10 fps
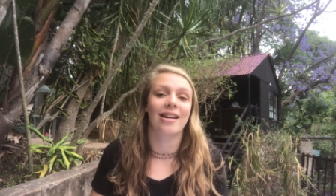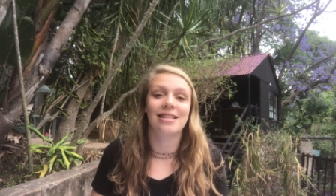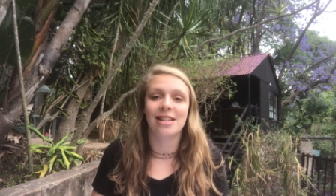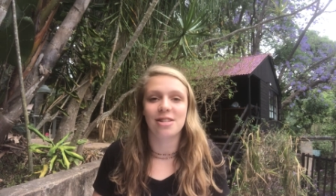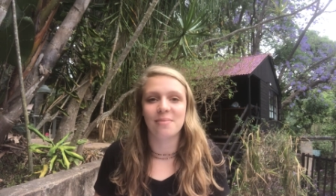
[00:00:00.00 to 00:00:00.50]
God
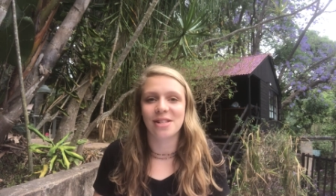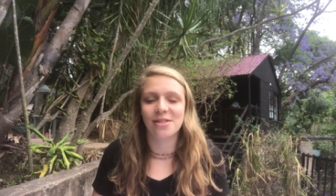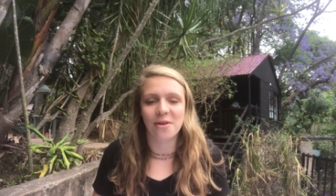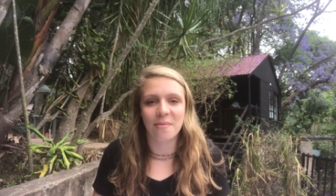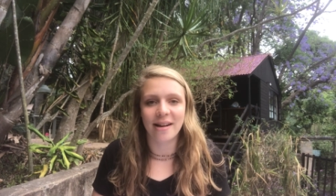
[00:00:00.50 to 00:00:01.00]
is teaching me
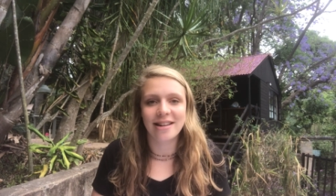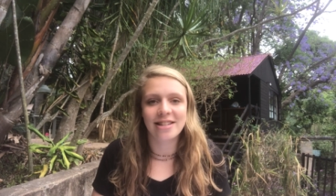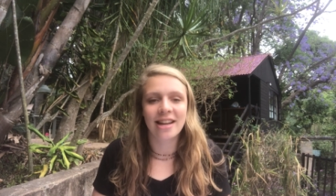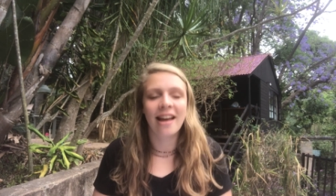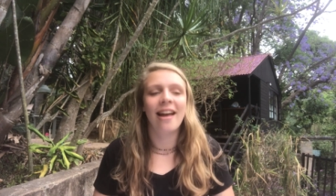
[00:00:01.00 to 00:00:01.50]
so
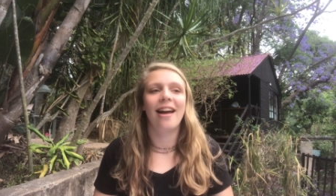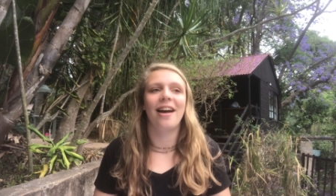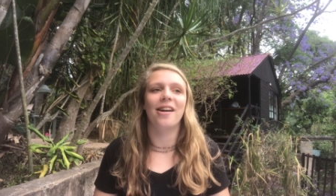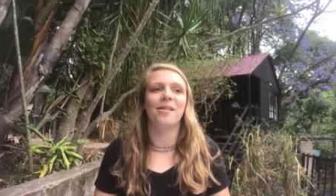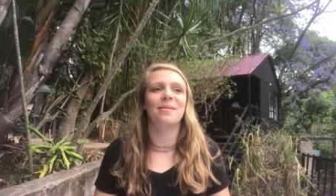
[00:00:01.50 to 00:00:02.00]
much
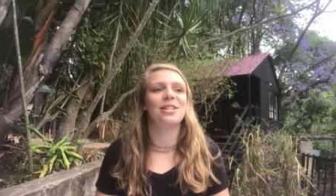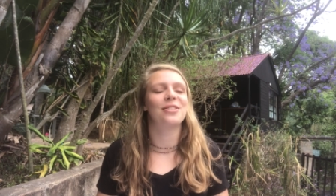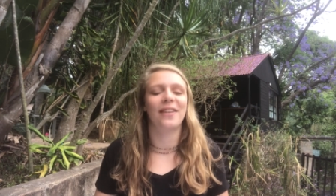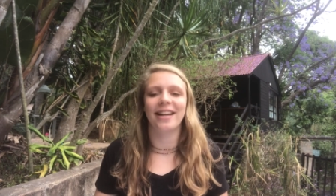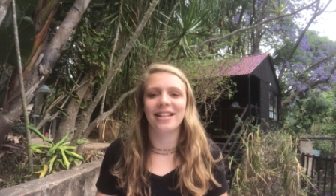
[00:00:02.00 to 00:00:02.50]
um, and
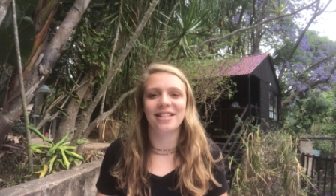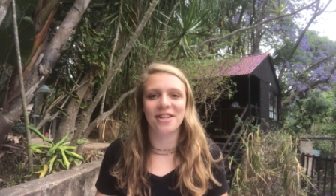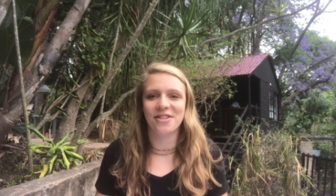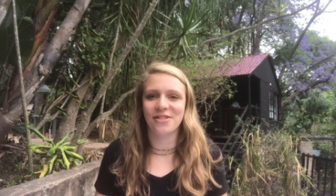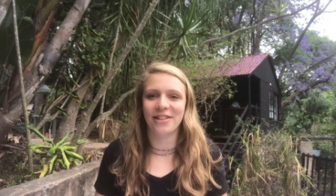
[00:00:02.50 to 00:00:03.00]
just finding
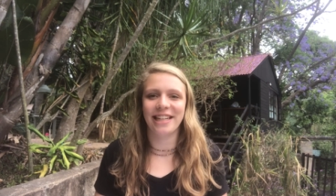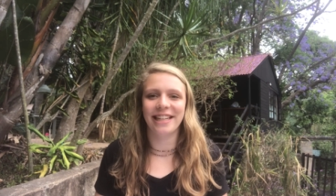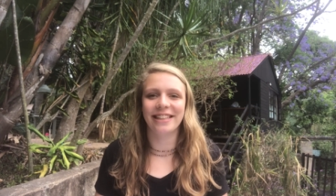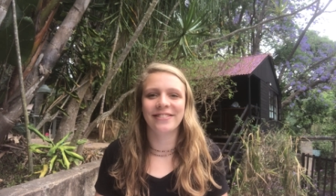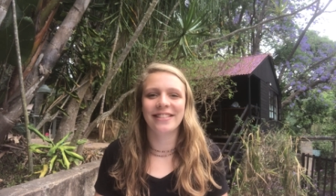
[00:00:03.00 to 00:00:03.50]
such joy
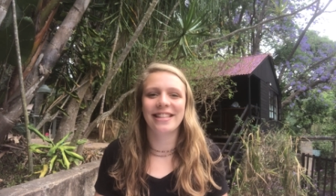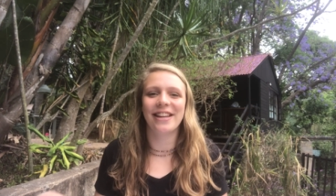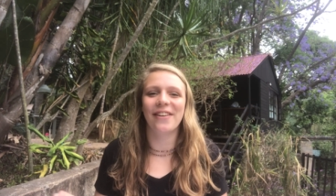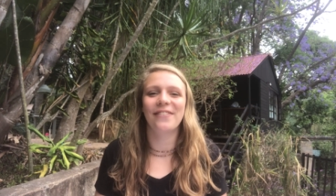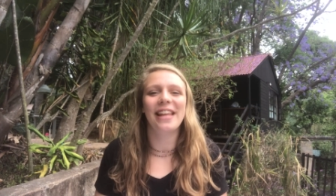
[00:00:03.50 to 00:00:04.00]
here.
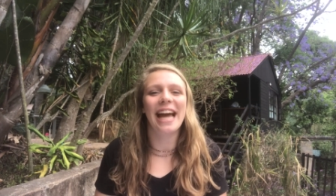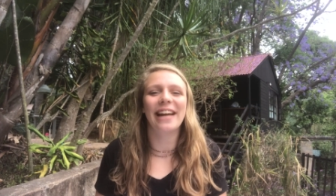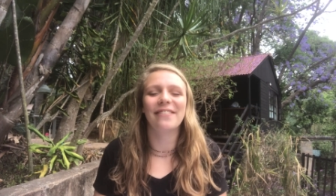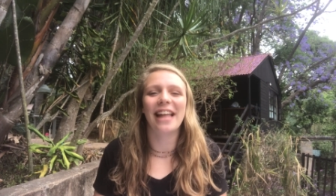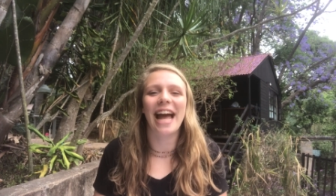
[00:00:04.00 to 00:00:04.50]
So
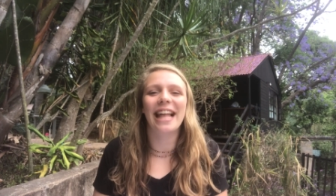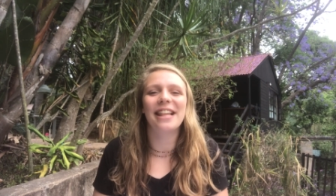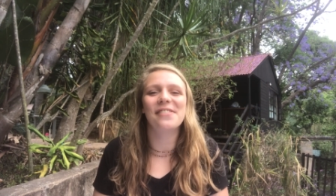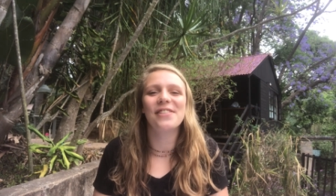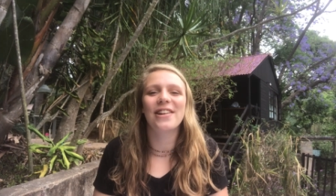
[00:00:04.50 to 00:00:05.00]
yeah, I
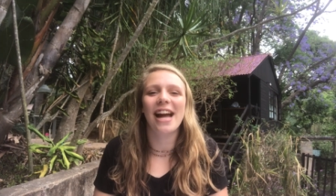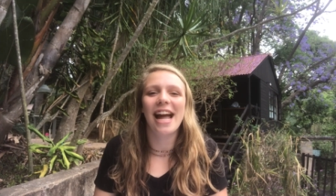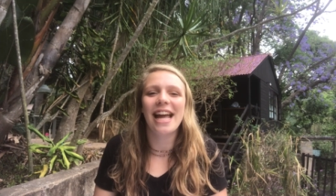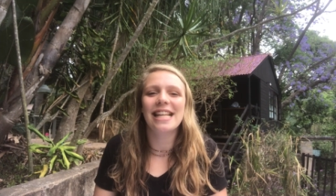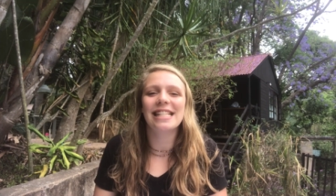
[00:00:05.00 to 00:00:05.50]
love you
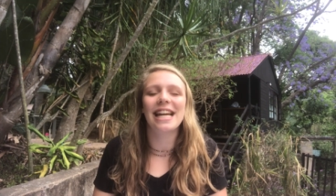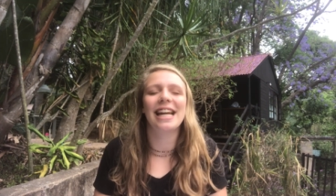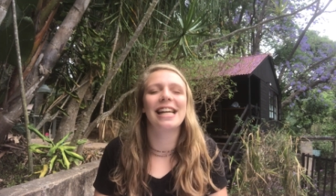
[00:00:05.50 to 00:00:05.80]
guys.